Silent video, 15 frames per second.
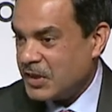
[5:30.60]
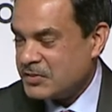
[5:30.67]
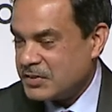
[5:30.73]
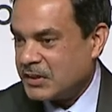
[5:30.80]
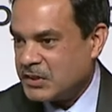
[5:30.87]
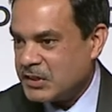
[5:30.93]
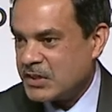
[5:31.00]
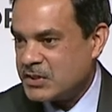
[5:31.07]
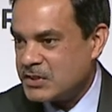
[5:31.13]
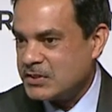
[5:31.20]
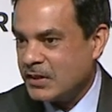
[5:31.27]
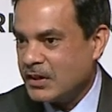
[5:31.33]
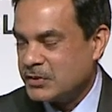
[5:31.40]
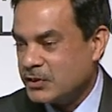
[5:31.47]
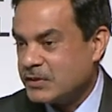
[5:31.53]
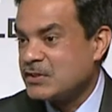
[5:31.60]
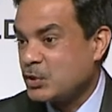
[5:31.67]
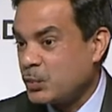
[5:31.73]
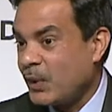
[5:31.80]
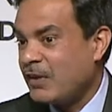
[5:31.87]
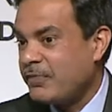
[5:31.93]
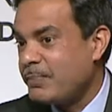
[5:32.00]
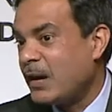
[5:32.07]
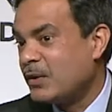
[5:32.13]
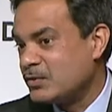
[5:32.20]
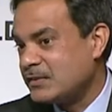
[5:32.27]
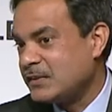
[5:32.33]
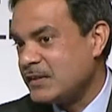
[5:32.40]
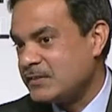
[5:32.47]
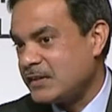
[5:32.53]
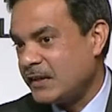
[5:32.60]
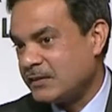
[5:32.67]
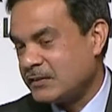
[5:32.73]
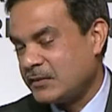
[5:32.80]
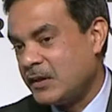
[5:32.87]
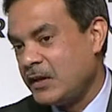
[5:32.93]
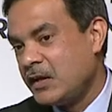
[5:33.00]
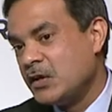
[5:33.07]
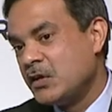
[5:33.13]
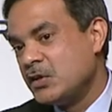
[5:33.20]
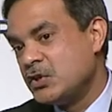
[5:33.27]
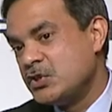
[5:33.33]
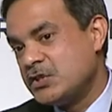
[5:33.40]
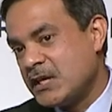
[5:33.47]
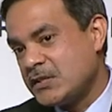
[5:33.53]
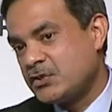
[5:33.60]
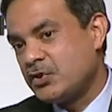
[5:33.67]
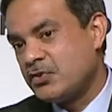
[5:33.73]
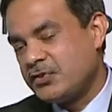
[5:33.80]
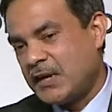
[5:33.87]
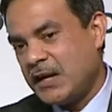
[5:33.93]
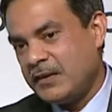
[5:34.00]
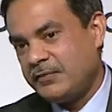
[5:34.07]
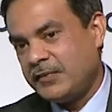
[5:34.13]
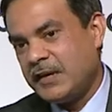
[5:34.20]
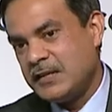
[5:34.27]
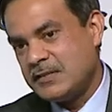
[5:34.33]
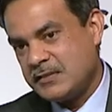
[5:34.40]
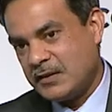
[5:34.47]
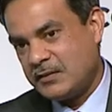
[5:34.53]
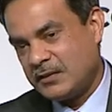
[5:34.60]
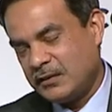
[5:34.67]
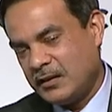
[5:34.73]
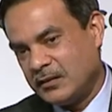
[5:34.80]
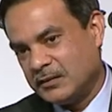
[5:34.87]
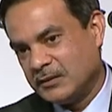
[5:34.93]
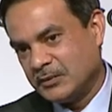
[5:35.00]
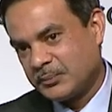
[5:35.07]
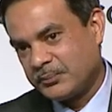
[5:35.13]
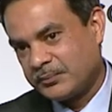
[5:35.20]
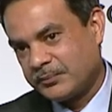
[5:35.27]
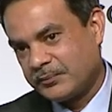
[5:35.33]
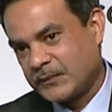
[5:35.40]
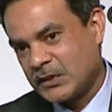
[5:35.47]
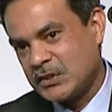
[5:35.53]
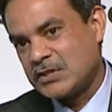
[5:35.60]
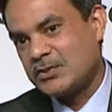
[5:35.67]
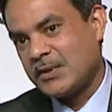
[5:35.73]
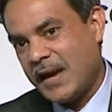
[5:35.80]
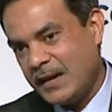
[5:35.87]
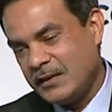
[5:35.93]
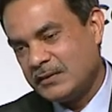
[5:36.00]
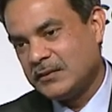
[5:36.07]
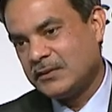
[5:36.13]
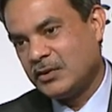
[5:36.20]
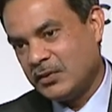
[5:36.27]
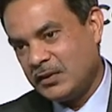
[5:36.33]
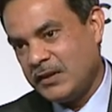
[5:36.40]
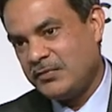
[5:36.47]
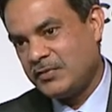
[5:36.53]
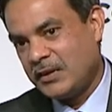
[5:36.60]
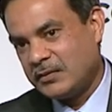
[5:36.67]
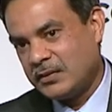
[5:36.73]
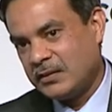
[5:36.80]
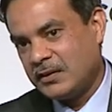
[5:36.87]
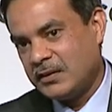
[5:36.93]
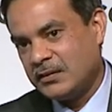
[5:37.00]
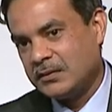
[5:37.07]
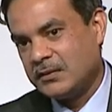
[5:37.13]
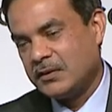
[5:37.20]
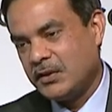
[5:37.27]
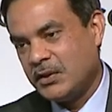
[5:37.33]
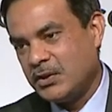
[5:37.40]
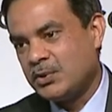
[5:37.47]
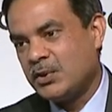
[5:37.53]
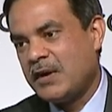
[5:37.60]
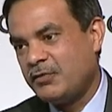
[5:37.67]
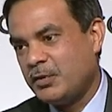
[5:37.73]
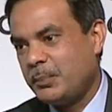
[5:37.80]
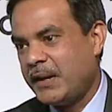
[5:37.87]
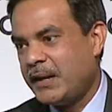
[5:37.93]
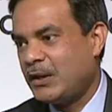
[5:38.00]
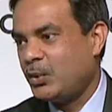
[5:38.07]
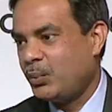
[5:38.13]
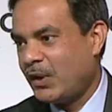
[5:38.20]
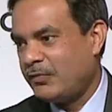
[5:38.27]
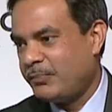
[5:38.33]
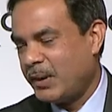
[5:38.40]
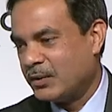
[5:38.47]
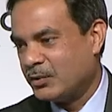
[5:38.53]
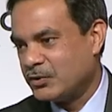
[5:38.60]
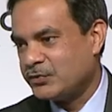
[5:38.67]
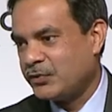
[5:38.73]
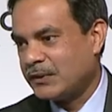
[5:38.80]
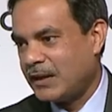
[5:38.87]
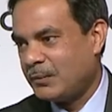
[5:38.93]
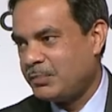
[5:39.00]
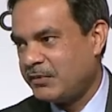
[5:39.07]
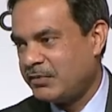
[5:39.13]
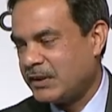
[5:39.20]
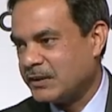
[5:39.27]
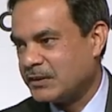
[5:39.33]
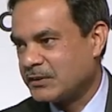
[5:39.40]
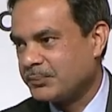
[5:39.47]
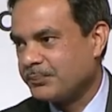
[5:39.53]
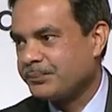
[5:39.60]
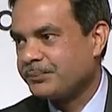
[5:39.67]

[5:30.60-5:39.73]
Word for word: a congestion charge. It's £12 these days. Just to drive in central London, just to enter or leave central London, you have to pay £12 for that privilege.